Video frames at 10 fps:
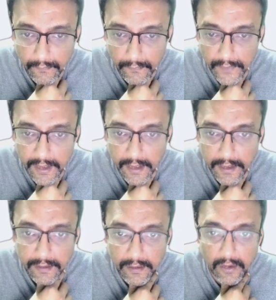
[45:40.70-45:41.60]

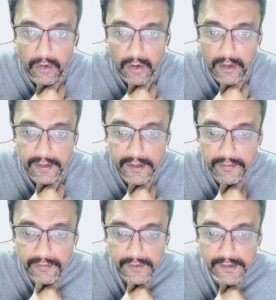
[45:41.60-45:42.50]
and all give
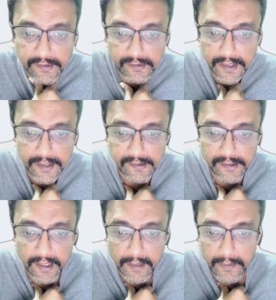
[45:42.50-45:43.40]
this 10 Zeta
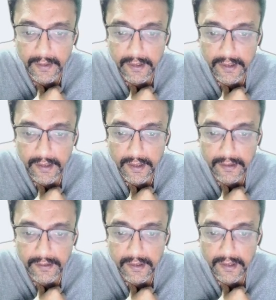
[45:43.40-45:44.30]
ability and
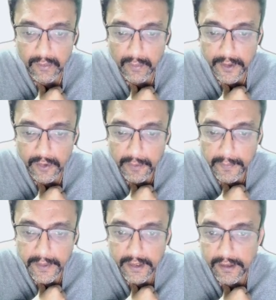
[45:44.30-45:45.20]
3 Omicron
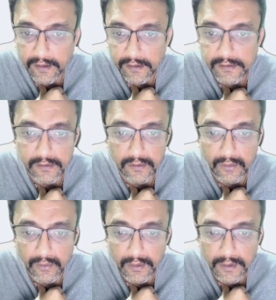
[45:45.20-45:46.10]
materials.
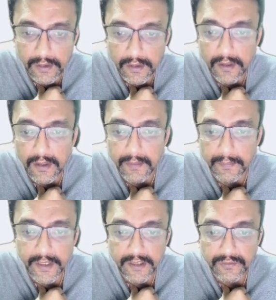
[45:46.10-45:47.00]
Good.
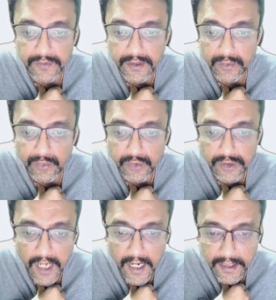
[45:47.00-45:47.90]
Mace Windu,
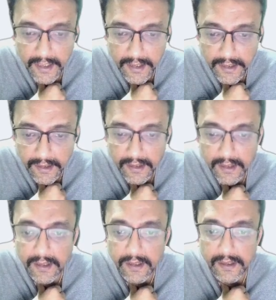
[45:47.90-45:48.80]
Shakti,
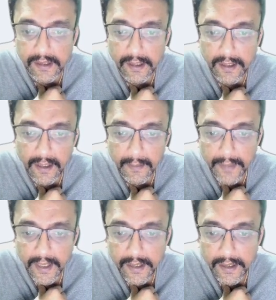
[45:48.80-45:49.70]
Kelleran
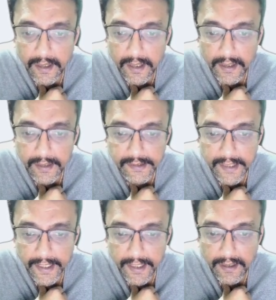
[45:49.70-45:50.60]
Beck, and a
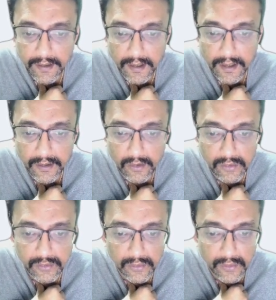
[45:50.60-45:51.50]
Jedi, and
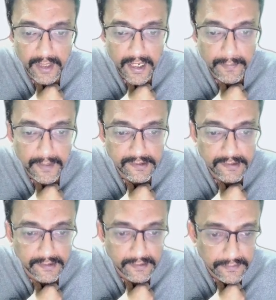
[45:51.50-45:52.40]
also Grandmaster.
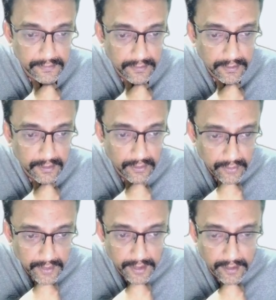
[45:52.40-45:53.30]
Okay.